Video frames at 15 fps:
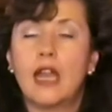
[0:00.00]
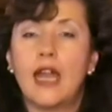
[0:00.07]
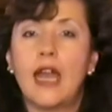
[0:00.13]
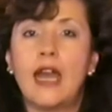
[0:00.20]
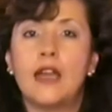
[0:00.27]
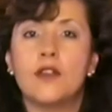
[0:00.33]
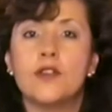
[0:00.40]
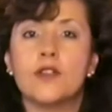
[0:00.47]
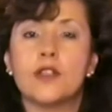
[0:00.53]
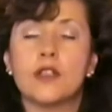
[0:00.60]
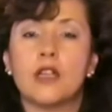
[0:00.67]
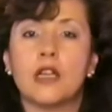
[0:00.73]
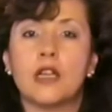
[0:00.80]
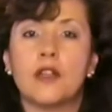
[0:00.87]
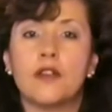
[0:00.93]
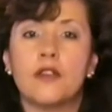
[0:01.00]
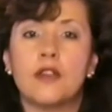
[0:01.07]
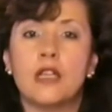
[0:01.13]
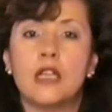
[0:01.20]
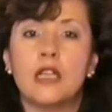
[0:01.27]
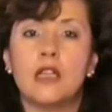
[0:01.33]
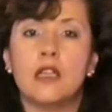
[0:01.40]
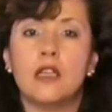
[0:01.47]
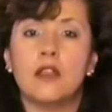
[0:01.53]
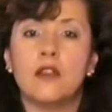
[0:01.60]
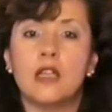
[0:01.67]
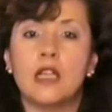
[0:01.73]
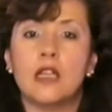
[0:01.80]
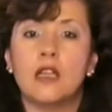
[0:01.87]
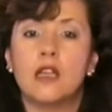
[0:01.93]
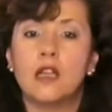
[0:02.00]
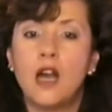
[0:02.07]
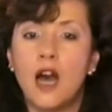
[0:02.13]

and uh, the, the